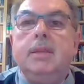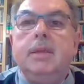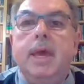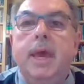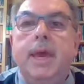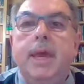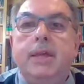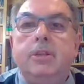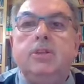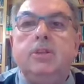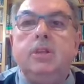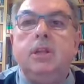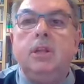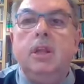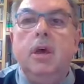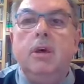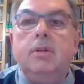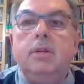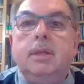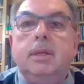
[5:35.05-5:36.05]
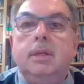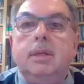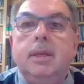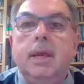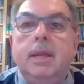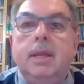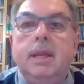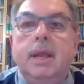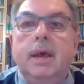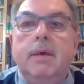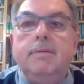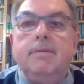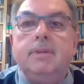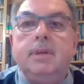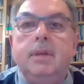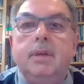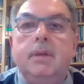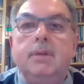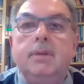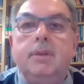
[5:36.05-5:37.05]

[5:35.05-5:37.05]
the aged, the lonely, the unloved,